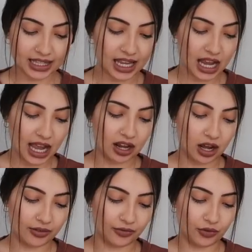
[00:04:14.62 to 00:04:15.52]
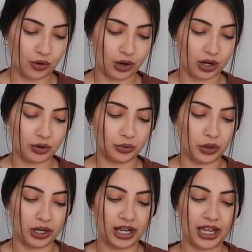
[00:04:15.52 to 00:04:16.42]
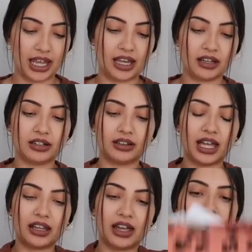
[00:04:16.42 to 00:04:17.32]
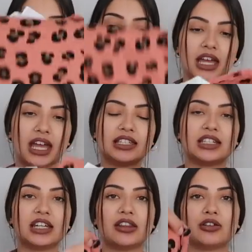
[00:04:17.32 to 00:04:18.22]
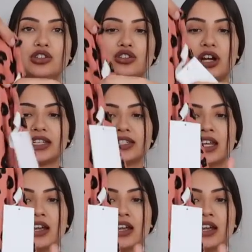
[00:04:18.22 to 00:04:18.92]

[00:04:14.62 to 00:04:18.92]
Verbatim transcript: thing I got for Aurora and Layla is another dress.